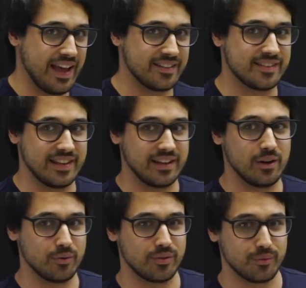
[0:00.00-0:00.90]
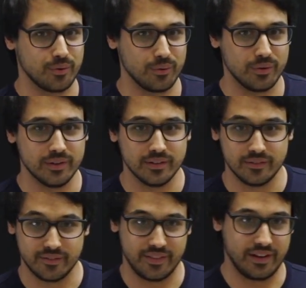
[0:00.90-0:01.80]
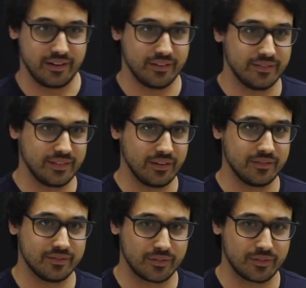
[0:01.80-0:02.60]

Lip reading: as they go through their, you know,